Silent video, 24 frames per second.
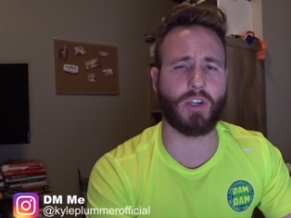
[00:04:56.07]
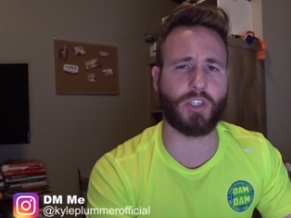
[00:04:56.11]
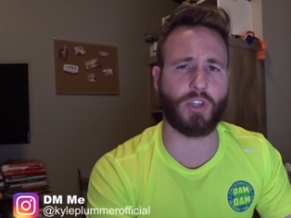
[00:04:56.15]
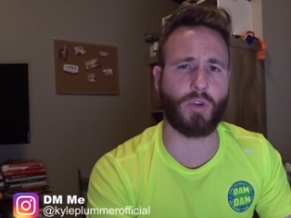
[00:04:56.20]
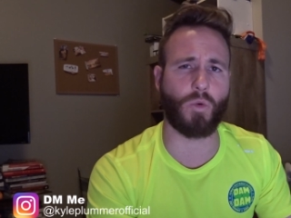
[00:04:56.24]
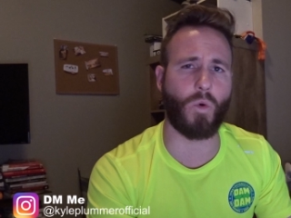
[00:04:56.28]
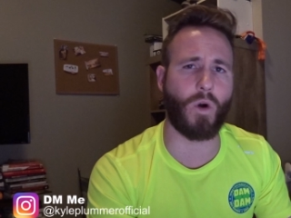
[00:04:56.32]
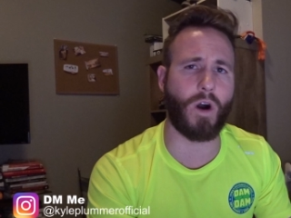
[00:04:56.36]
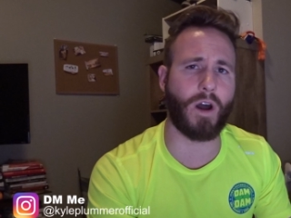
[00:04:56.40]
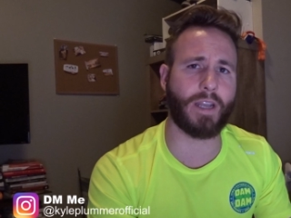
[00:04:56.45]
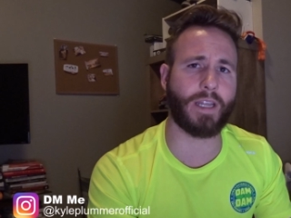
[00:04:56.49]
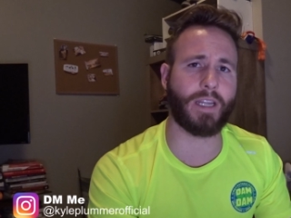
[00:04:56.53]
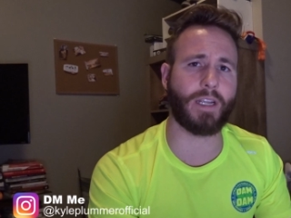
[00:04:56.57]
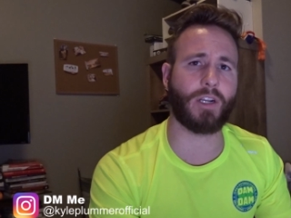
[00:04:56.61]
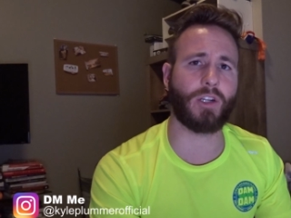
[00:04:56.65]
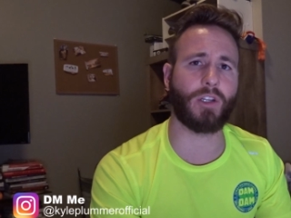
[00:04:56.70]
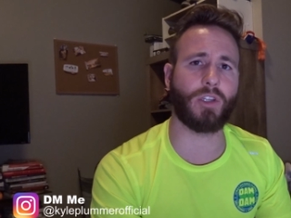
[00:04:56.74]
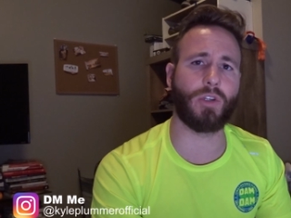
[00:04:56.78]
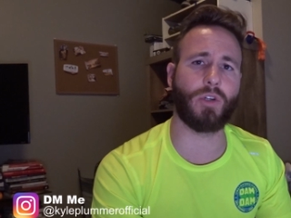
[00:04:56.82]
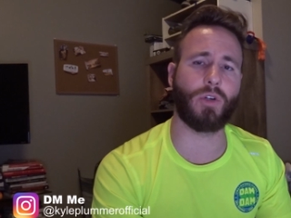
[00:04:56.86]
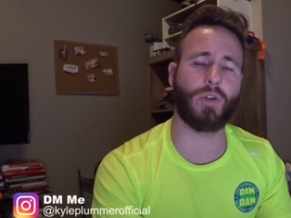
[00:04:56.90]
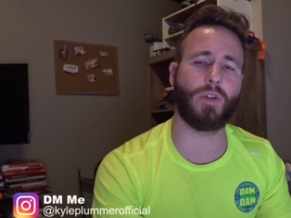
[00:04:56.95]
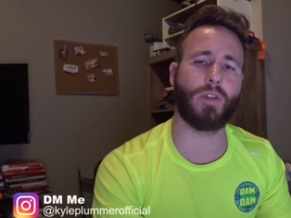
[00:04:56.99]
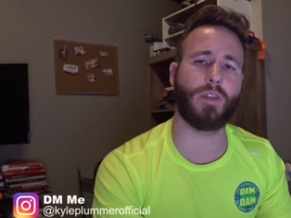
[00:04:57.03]
You want to
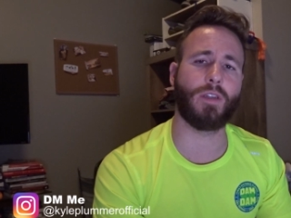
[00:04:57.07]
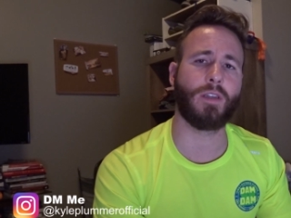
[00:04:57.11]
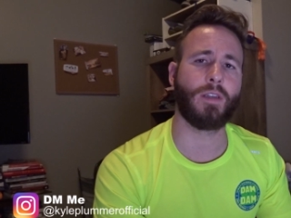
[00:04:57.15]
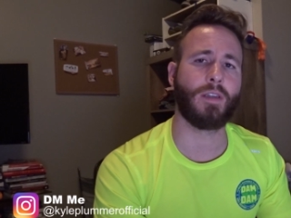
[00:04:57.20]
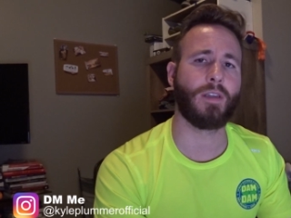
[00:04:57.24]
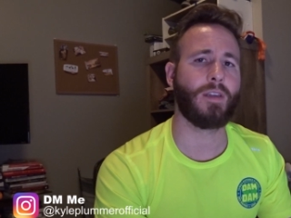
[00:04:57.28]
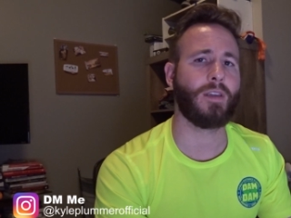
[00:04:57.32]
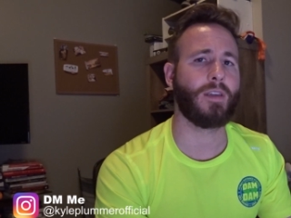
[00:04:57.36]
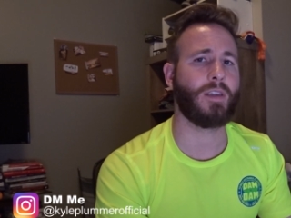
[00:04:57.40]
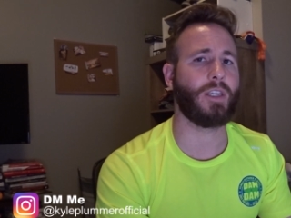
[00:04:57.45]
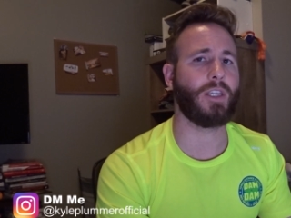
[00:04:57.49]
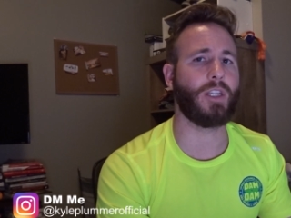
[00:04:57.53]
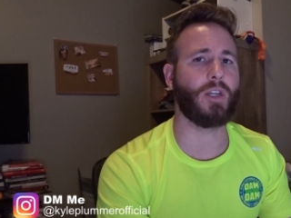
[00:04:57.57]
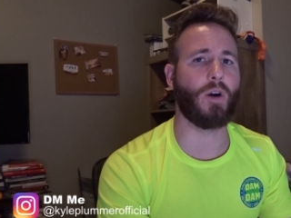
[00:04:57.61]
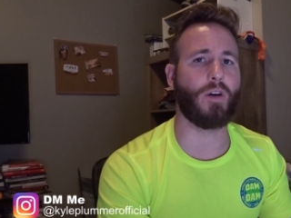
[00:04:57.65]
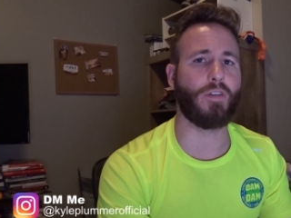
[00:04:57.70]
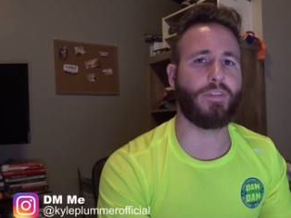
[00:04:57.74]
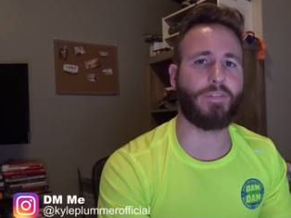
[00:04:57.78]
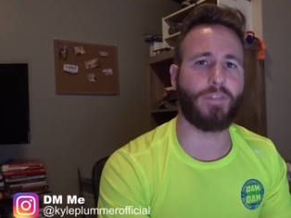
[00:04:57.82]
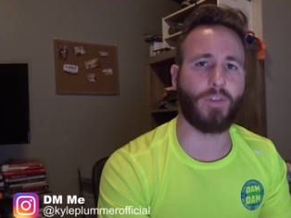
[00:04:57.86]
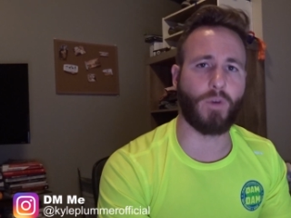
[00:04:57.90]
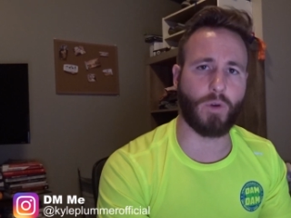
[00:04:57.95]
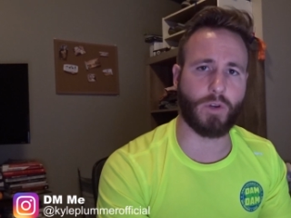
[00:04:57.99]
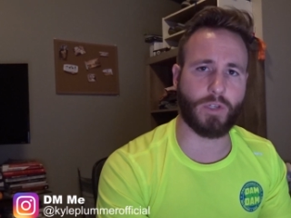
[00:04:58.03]
include, a
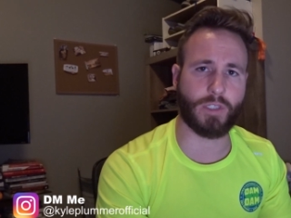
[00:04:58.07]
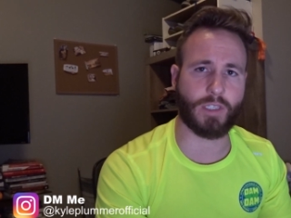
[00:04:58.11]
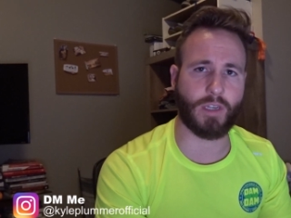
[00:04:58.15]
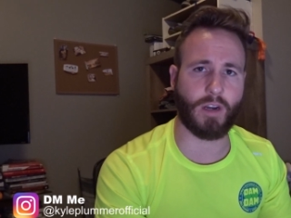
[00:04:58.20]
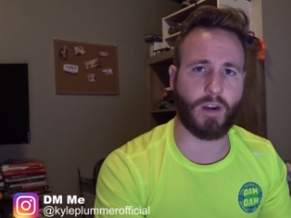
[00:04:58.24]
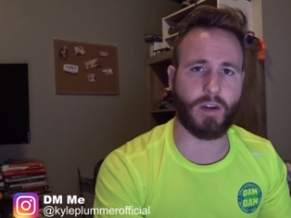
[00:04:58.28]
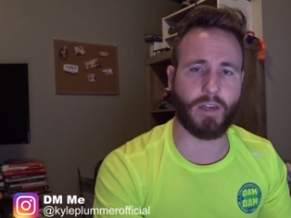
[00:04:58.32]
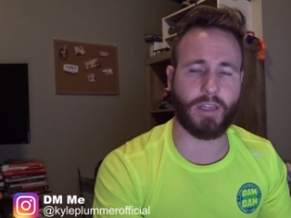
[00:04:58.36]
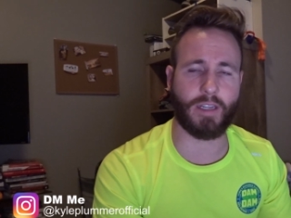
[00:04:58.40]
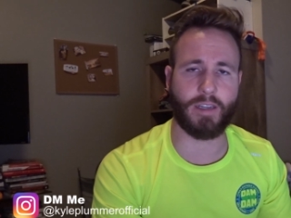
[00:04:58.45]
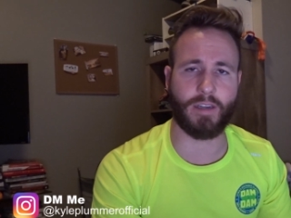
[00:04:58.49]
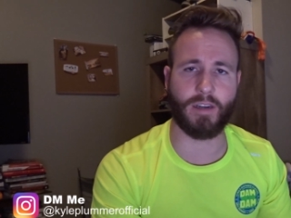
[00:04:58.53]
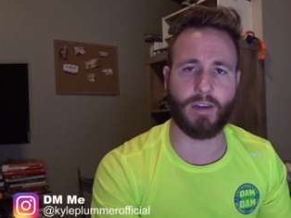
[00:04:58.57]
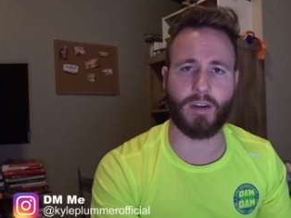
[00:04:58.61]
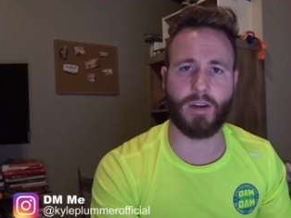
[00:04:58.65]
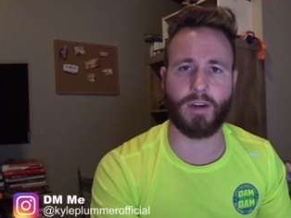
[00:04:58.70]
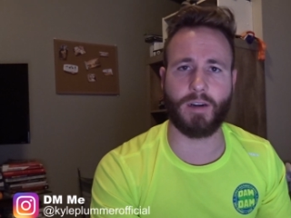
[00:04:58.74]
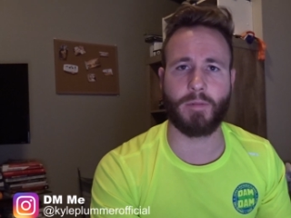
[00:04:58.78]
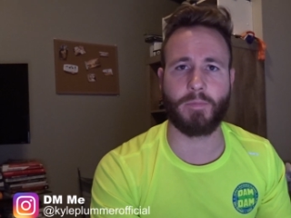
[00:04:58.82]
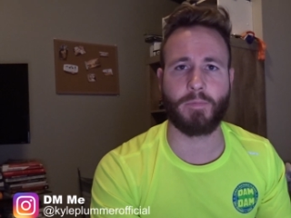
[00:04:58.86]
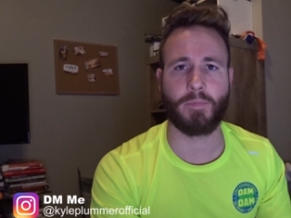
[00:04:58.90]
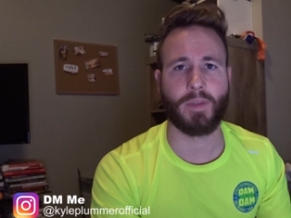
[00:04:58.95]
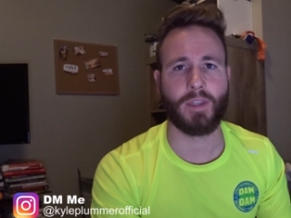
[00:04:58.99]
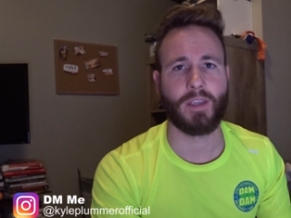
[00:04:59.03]
4-star
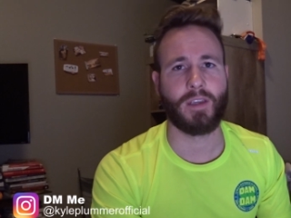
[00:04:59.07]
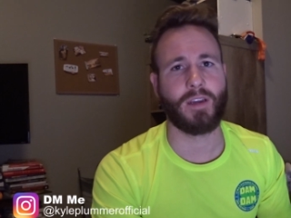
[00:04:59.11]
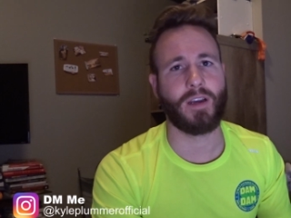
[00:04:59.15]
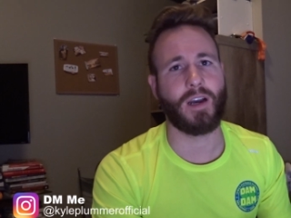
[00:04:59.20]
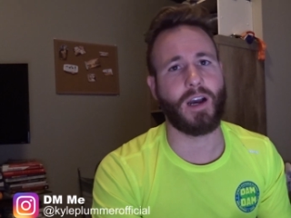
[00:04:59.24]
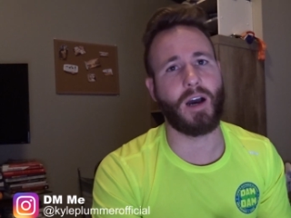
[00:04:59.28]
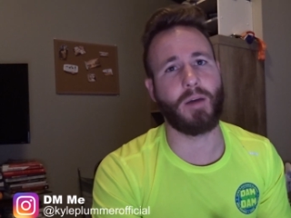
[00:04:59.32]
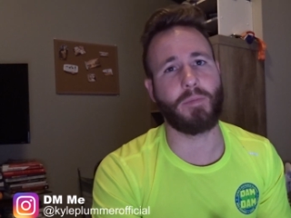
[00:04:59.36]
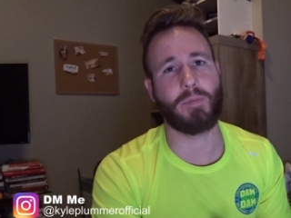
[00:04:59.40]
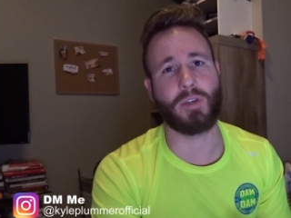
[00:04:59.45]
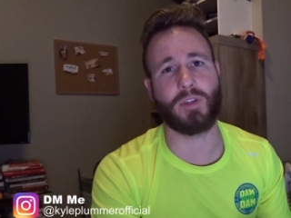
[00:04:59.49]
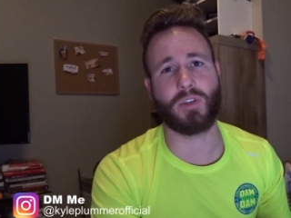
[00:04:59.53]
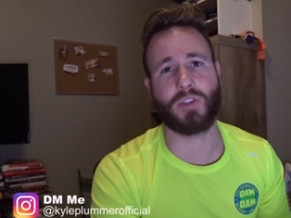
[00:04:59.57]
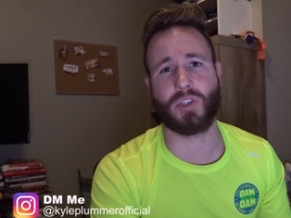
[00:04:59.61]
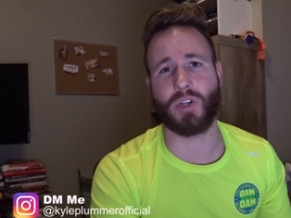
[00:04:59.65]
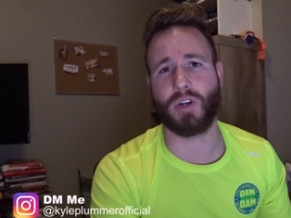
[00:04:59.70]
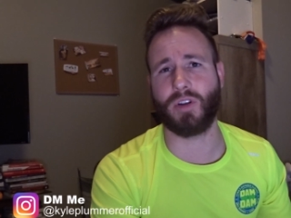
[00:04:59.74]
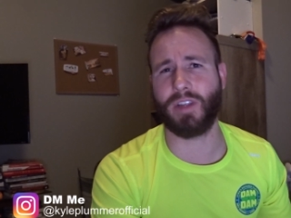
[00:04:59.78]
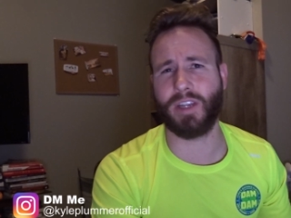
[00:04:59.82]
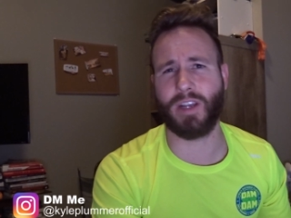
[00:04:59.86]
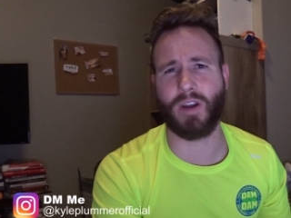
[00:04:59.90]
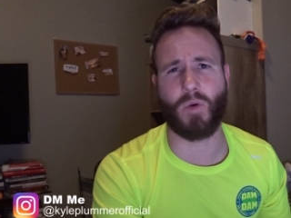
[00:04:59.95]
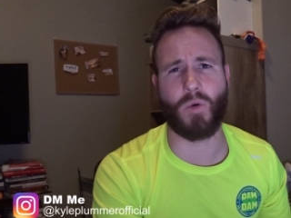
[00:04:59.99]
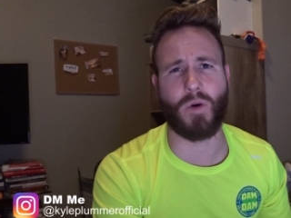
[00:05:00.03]
here, You
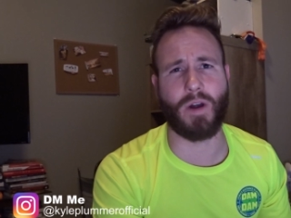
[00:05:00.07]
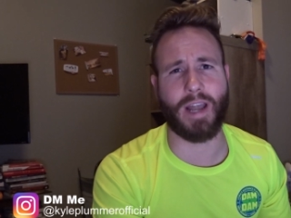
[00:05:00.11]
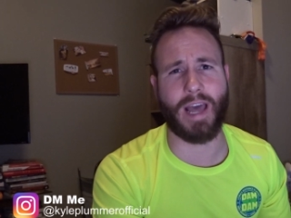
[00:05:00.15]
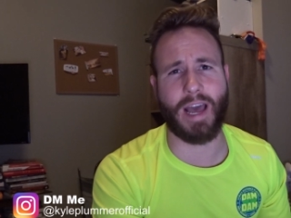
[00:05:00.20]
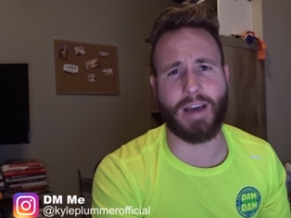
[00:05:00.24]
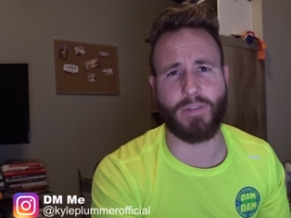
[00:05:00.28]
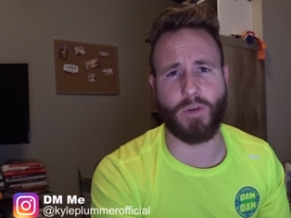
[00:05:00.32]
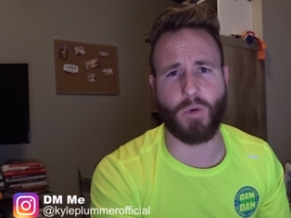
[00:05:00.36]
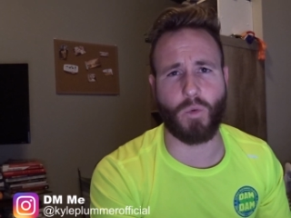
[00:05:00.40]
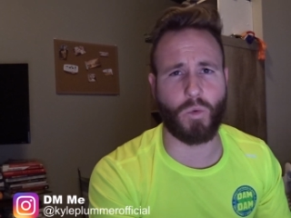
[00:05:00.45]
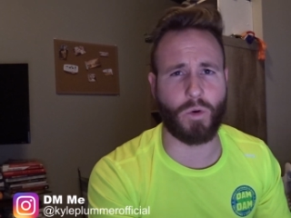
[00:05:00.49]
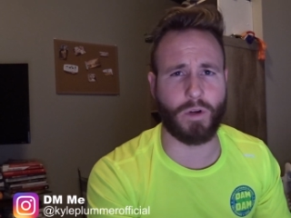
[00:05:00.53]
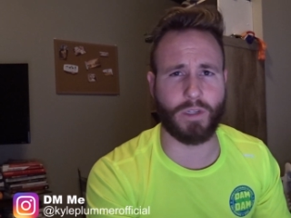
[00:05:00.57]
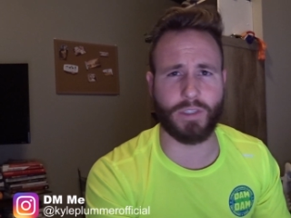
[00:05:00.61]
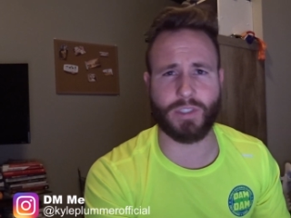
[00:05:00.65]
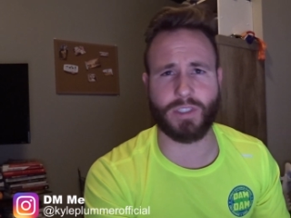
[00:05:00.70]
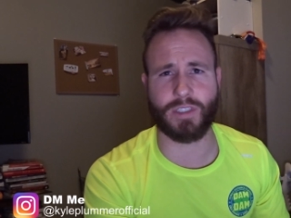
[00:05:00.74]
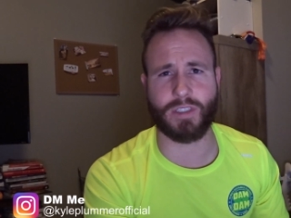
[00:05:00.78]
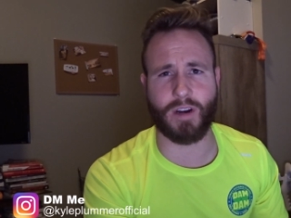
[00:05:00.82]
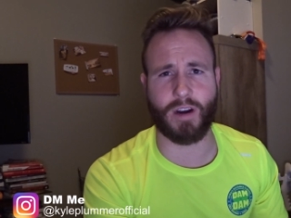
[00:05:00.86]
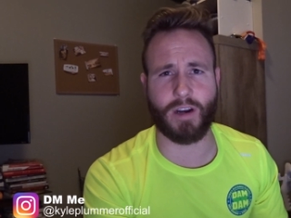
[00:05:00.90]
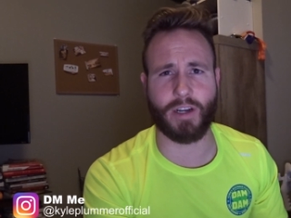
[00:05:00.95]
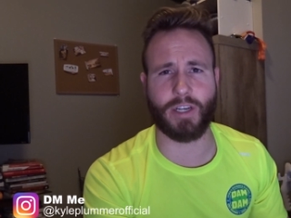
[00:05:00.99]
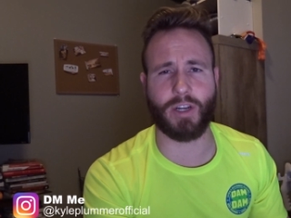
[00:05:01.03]
certainly don't want to have a 1
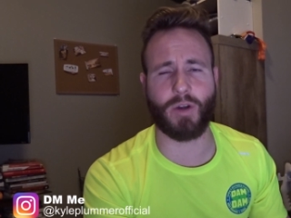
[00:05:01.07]
star. You